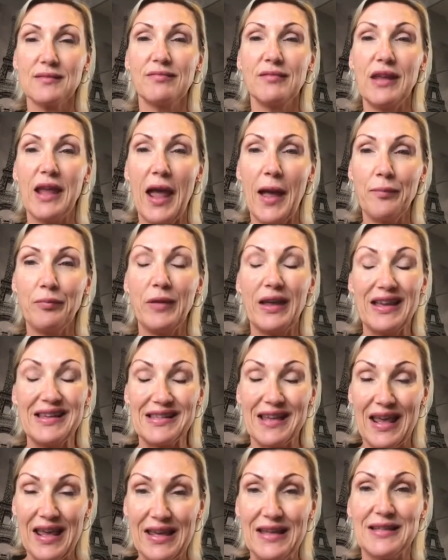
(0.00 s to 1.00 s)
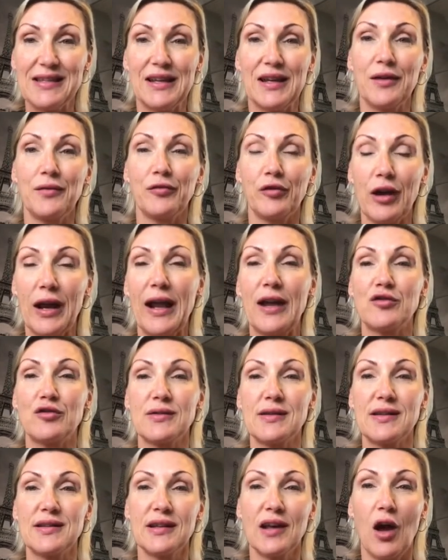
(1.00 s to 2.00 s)
Yeah, it's easier for a hairdresser
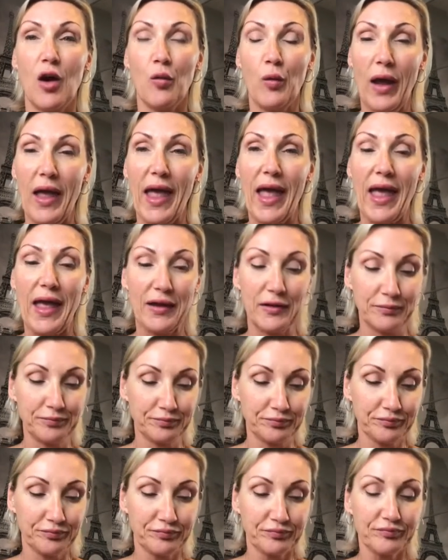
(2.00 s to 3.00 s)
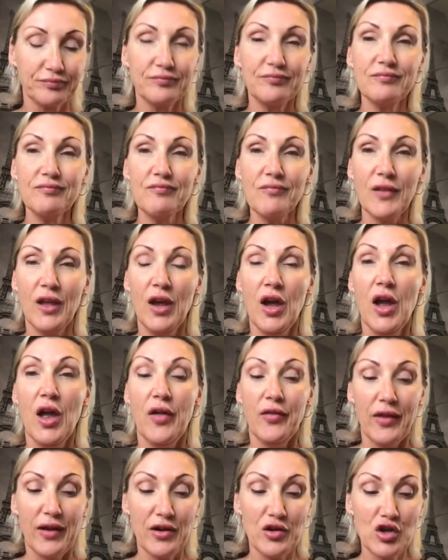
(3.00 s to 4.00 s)
to cut wet hair. The
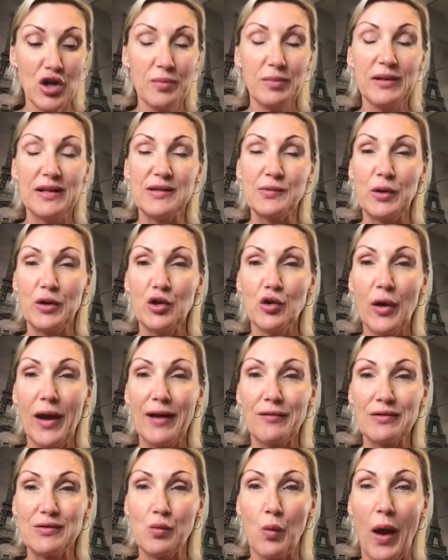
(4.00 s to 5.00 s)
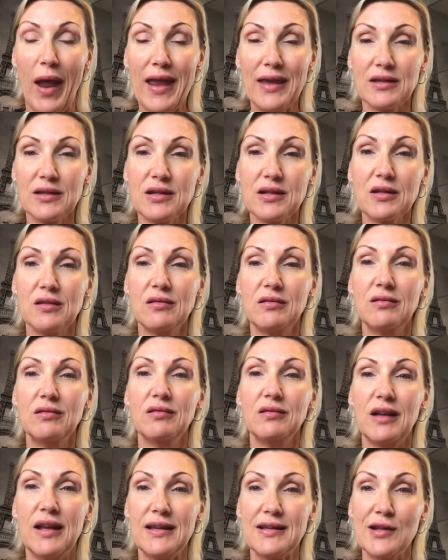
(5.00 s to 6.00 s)
only trouble is when your hair is wet,
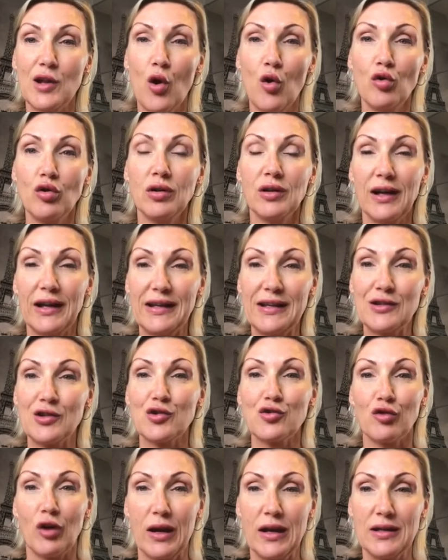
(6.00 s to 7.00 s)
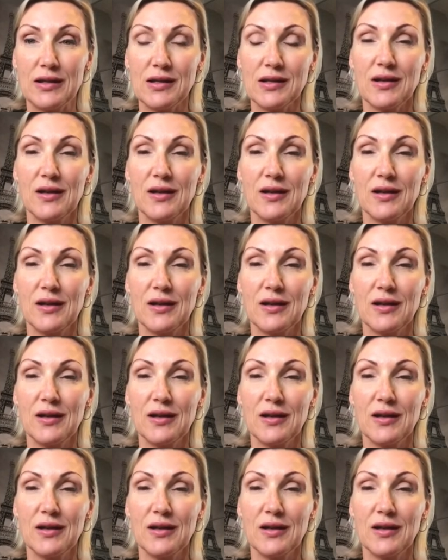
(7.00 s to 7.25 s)
it's long and it's straight.